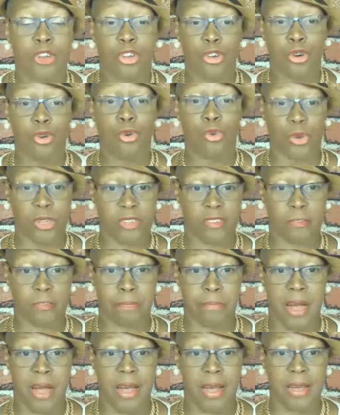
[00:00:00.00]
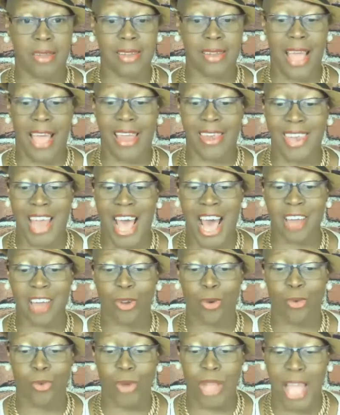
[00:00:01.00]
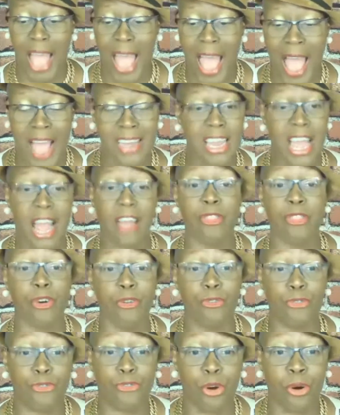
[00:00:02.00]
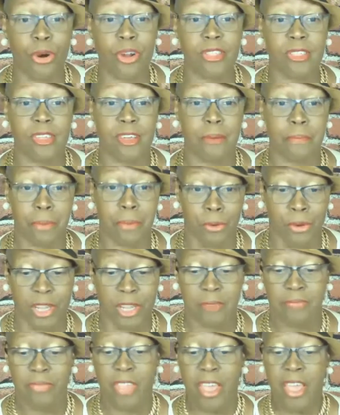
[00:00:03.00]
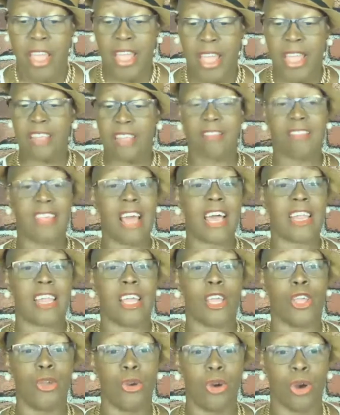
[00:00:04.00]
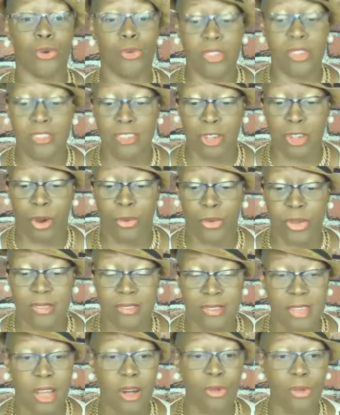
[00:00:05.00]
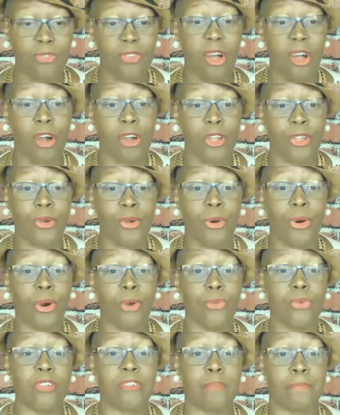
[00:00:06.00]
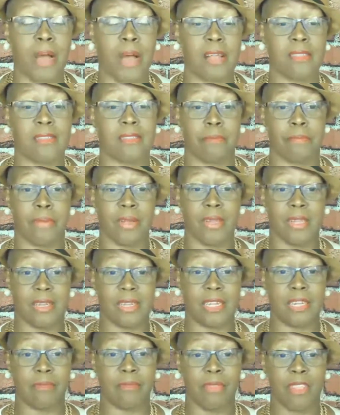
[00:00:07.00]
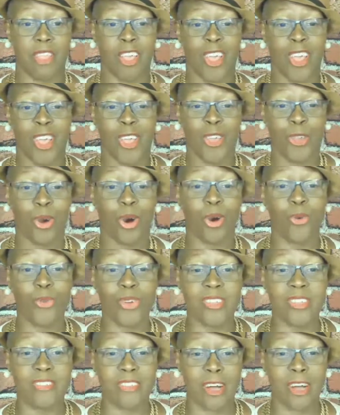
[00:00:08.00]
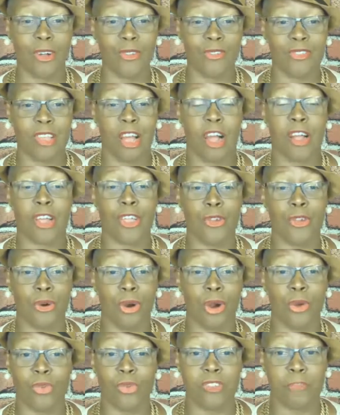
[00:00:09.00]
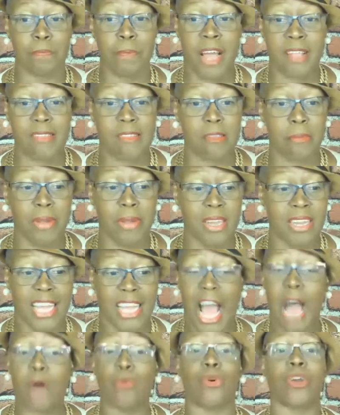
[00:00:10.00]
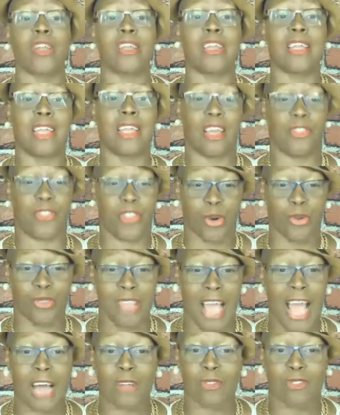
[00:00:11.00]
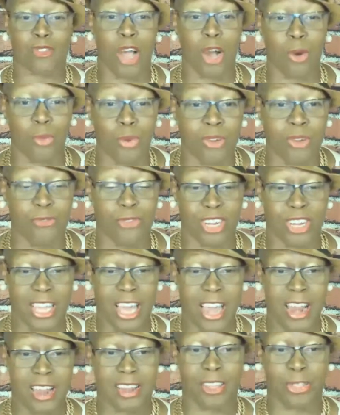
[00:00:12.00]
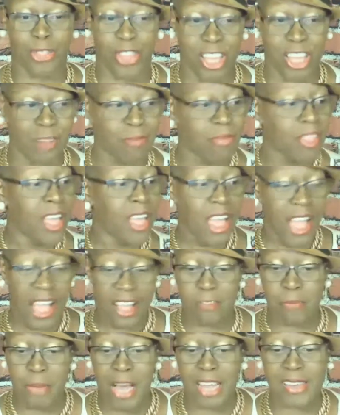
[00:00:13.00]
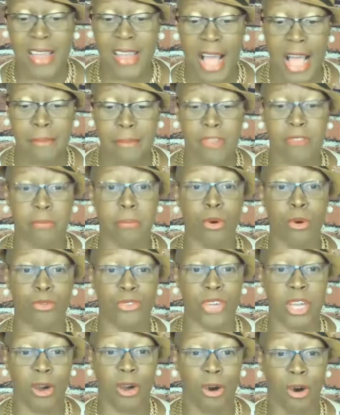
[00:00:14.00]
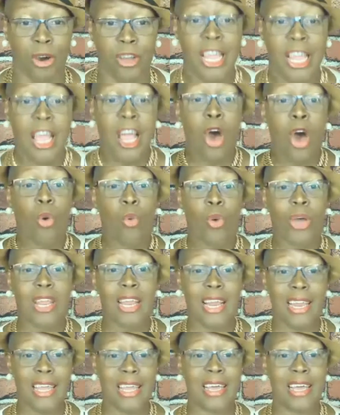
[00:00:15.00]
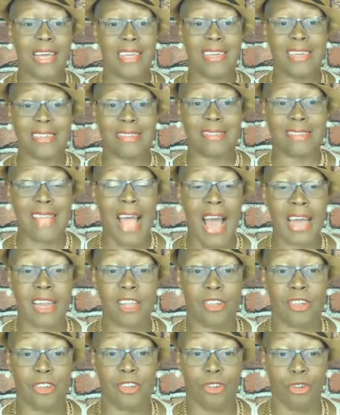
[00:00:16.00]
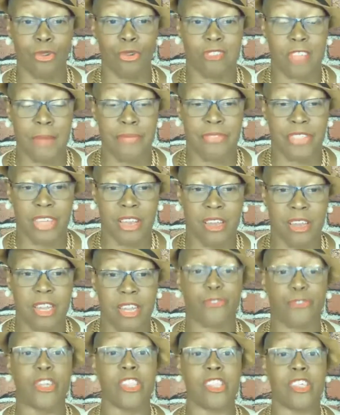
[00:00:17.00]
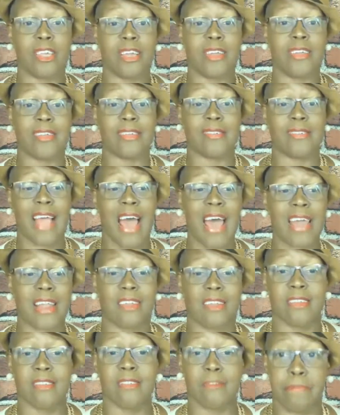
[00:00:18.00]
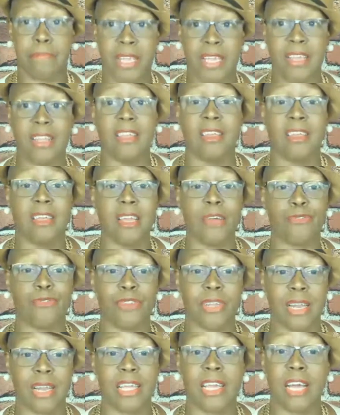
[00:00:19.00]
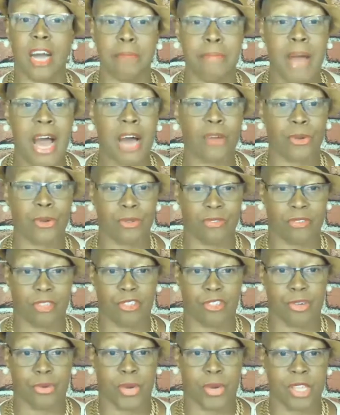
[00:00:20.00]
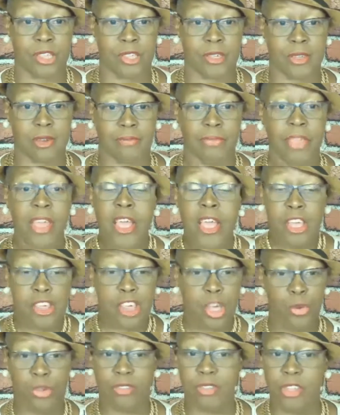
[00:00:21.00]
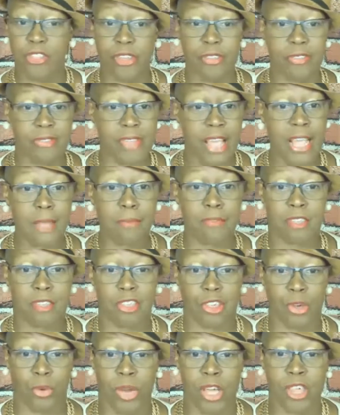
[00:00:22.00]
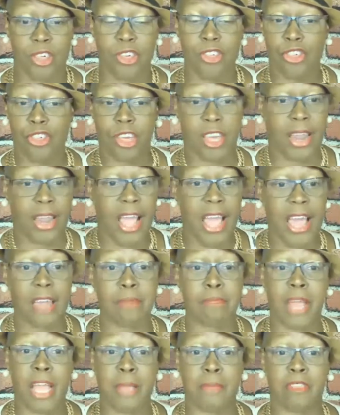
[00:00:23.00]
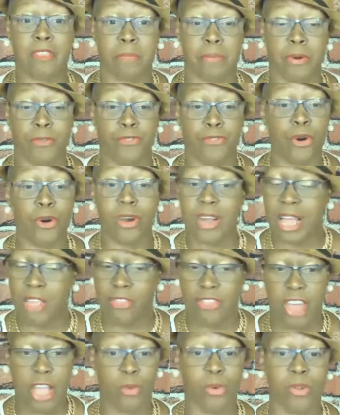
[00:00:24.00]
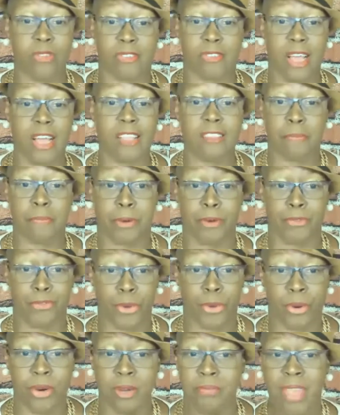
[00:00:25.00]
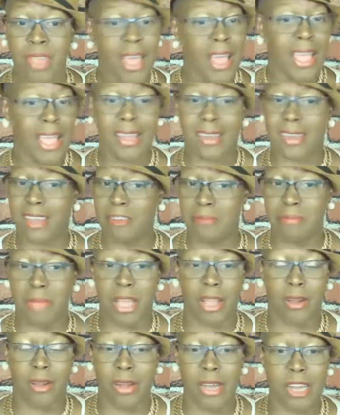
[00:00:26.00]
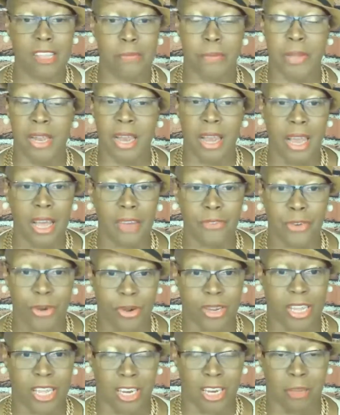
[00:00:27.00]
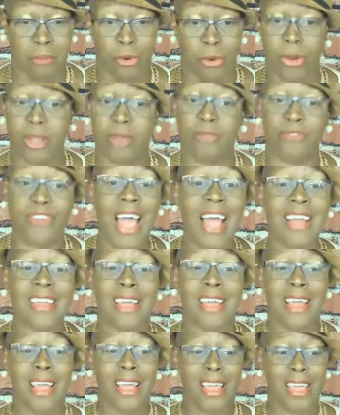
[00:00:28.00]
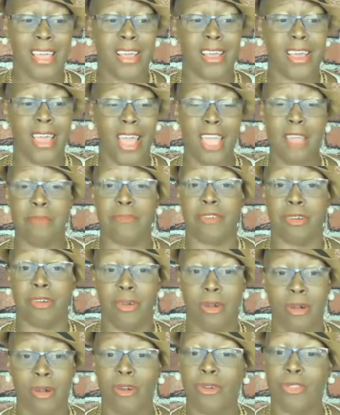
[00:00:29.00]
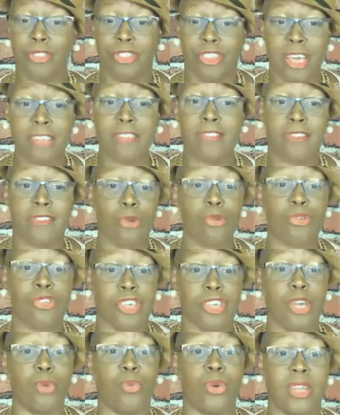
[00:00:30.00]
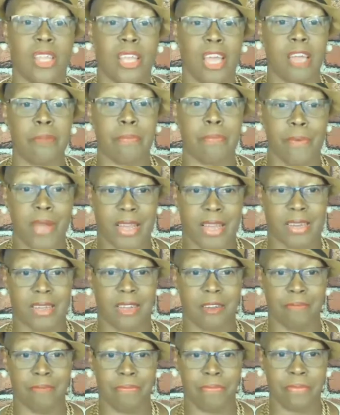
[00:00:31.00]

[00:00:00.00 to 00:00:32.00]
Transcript: to respond and not react. And the fourth point is that your results are your responsibility. Your results are your responsibility. I wanted to get those out so I wouldn't forget anything as my time is moving on. When Leah decided to do something different, she decided to speak differently about her situation. She was in the same situation. She had had babies before and they were sons before. It didn't make her husband love her anymore. In fact, he came to her just so she would get pregnant.